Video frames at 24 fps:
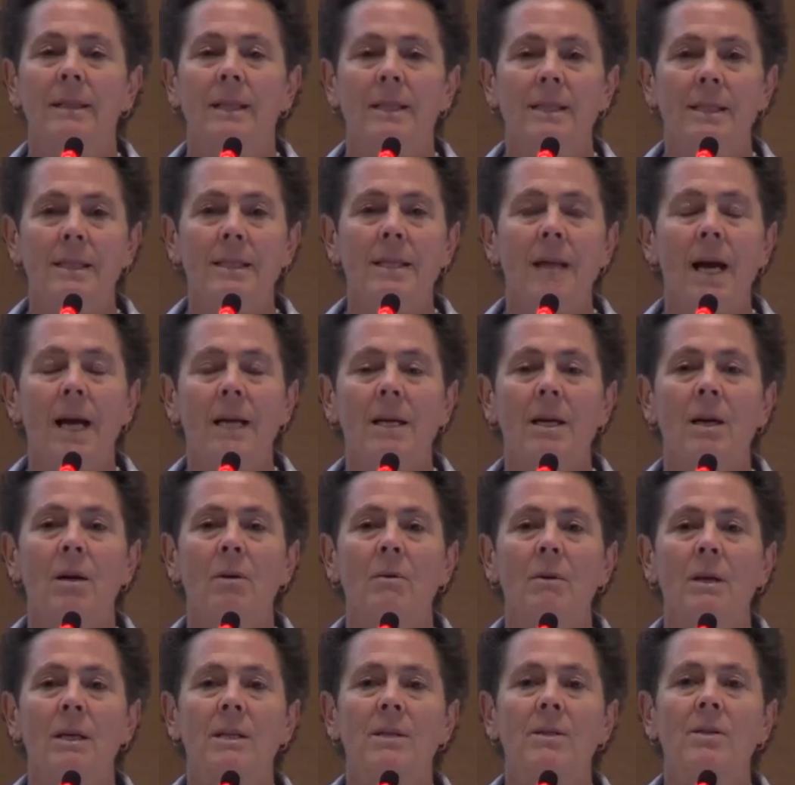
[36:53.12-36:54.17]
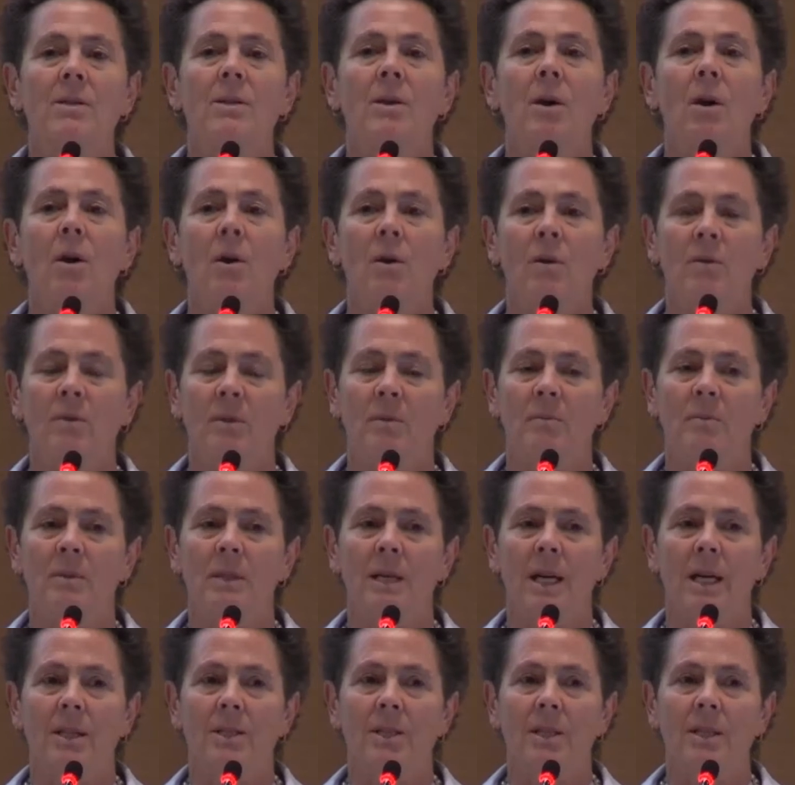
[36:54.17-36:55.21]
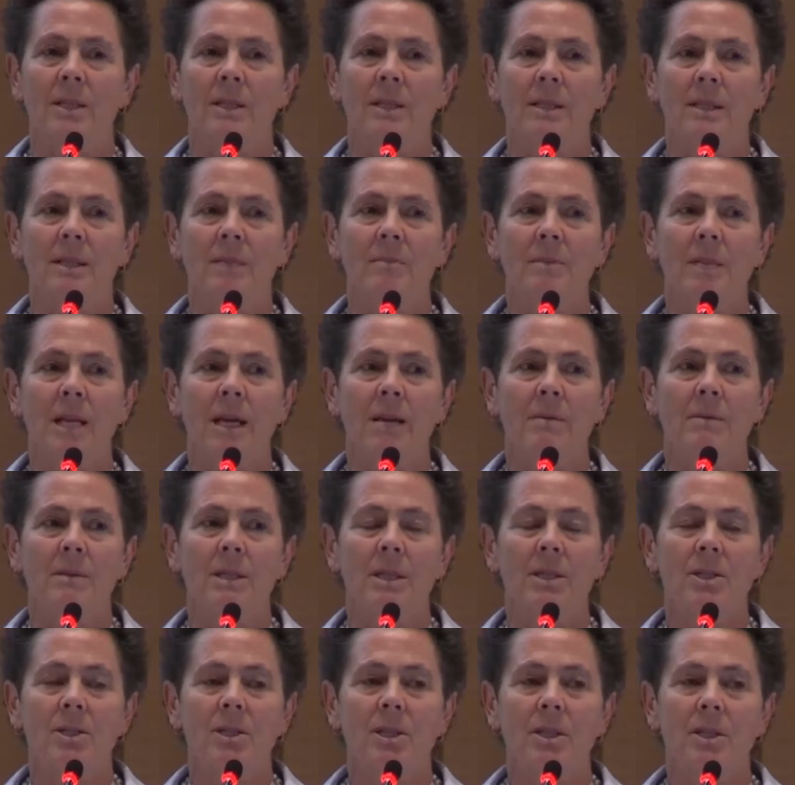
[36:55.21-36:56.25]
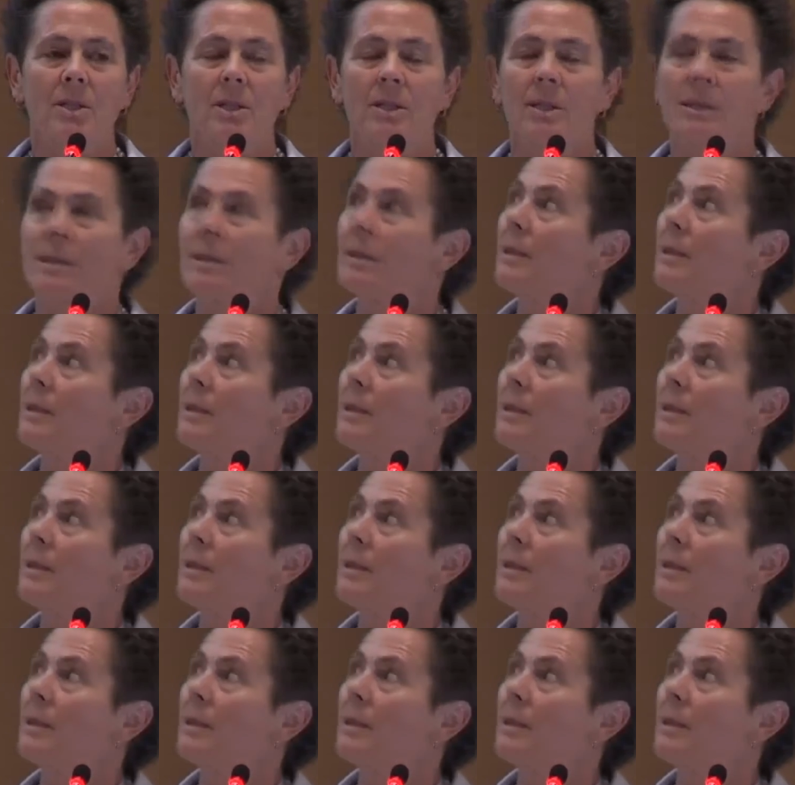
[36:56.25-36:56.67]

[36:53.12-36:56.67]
It's not always overproduction. Sometimes it's just